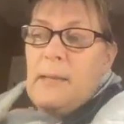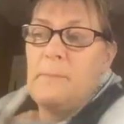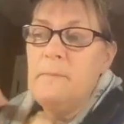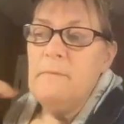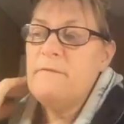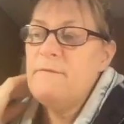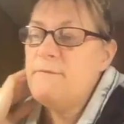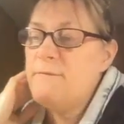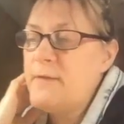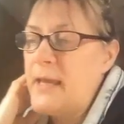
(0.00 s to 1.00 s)
M
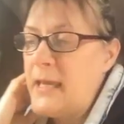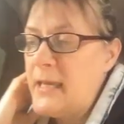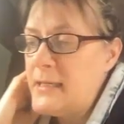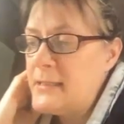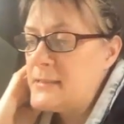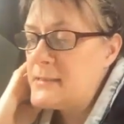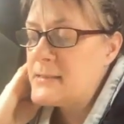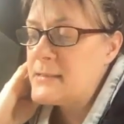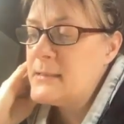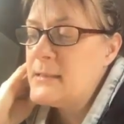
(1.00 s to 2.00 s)

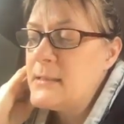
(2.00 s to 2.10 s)
phase,